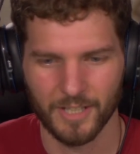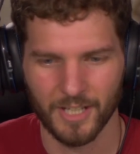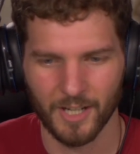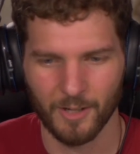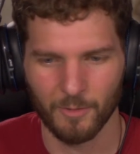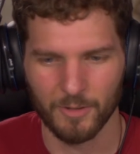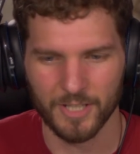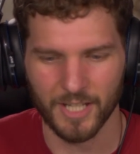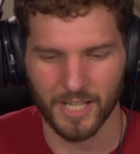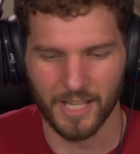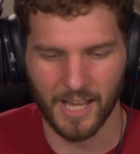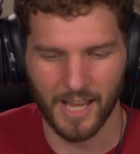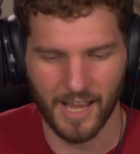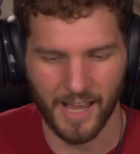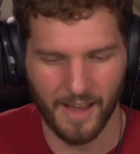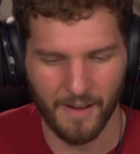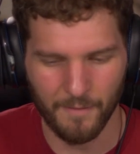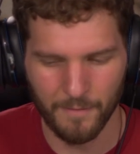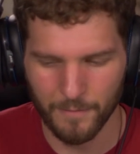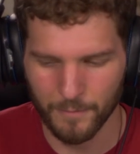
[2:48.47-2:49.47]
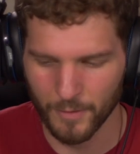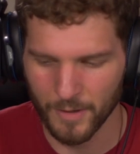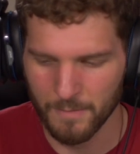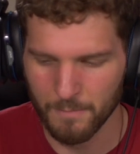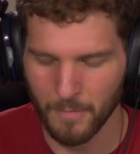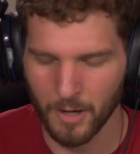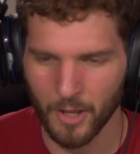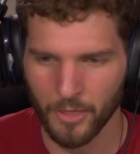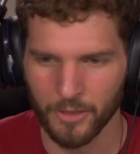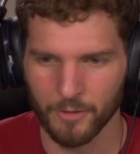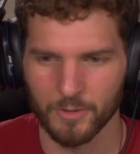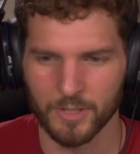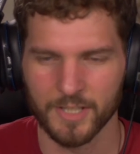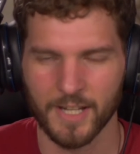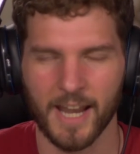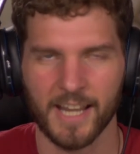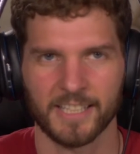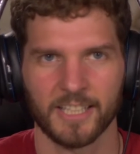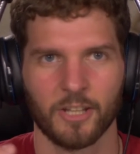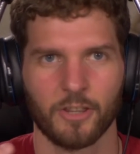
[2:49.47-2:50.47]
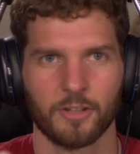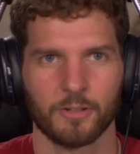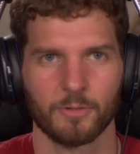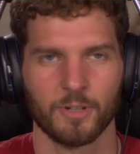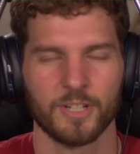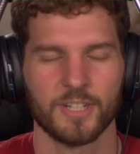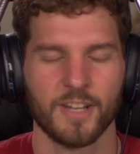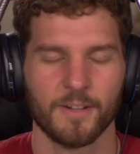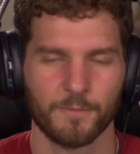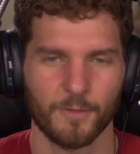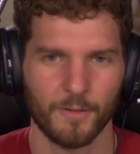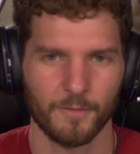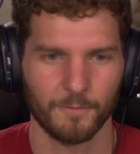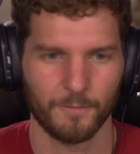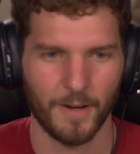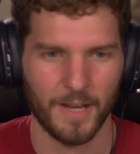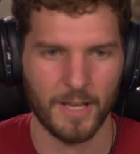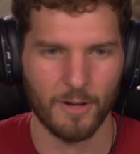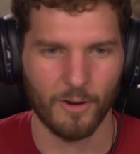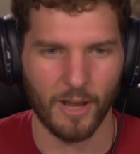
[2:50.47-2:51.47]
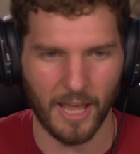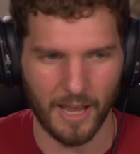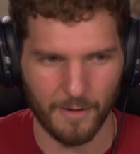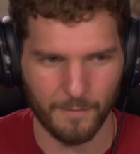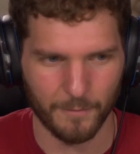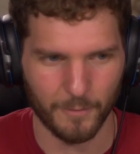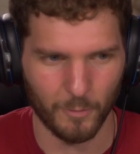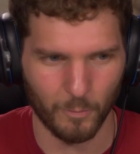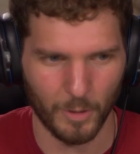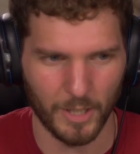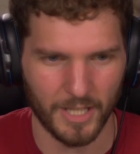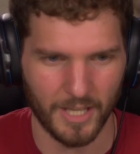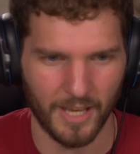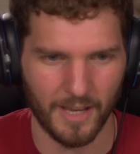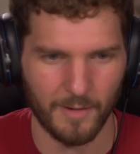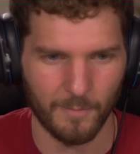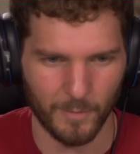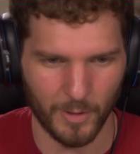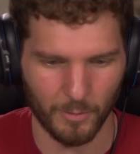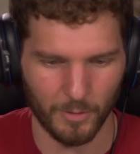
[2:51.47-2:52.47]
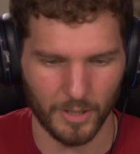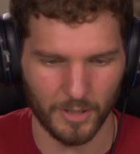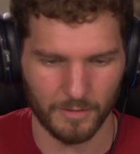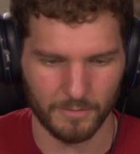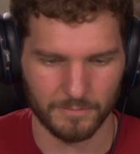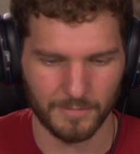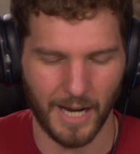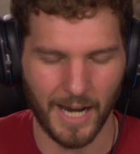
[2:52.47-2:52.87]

where it's every month it was cycling through a different video game for what game we were